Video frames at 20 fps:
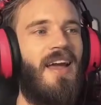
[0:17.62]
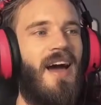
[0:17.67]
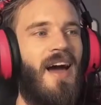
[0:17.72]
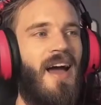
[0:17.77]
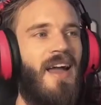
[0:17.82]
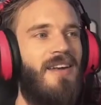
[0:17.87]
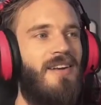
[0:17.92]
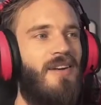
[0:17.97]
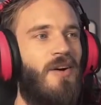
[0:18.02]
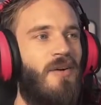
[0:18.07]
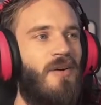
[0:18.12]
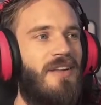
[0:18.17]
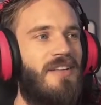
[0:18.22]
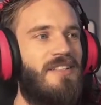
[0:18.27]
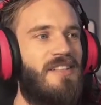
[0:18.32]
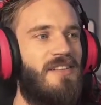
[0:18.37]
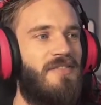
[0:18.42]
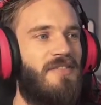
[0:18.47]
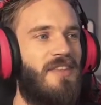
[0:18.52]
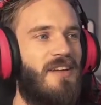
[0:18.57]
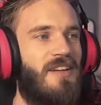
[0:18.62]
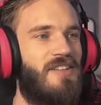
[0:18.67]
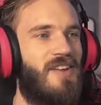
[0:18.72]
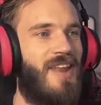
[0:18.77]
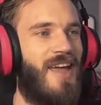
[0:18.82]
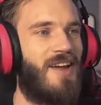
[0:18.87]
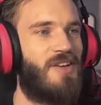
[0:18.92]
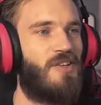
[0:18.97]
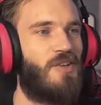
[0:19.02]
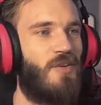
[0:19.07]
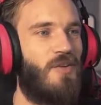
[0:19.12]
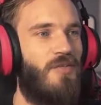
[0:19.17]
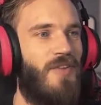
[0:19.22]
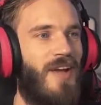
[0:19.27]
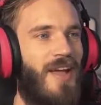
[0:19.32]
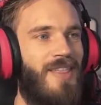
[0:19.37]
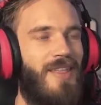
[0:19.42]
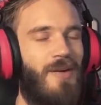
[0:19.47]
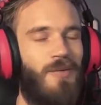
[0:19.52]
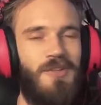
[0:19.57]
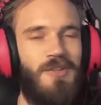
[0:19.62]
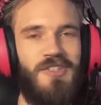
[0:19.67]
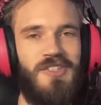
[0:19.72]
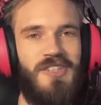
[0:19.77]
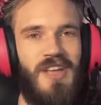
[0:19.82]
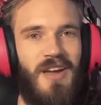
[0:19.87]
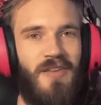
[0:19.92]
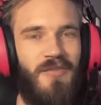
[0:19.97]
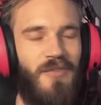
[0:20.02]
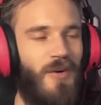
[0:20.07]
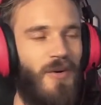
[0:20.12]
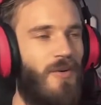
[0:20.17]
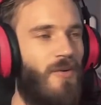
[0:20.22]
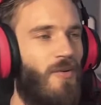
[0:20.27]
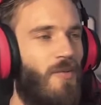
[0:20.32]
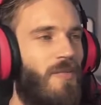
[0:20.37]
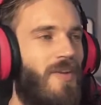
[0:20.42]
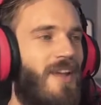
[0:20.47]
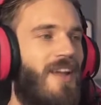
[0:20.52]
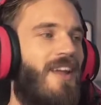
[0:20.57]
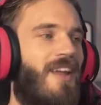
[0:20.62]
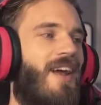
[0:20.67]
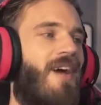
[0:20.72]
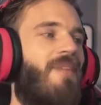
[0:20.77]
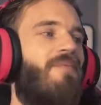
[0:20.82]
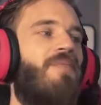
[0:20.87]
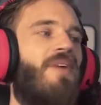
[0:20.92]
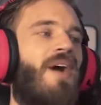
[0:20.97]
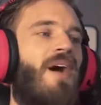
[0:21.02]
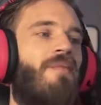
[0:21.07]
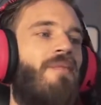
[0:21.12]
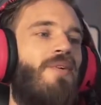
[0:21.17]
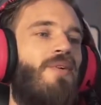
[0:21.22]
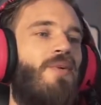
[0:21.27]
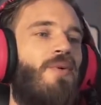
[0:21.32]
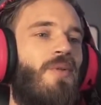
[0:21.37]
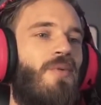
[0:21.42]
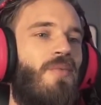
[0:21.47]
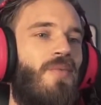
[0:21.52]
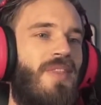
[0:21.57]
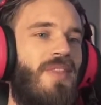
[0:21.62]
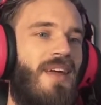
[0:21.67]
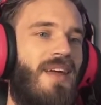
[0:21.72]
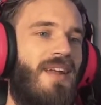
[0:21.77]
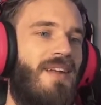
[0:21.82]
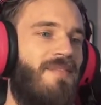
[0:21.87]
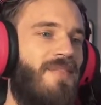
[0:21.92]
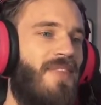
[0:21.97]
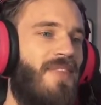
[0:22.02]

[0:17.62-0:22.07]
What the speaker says: I notice if there's an actual fan that wants to take a photo of me and I'm cool with it.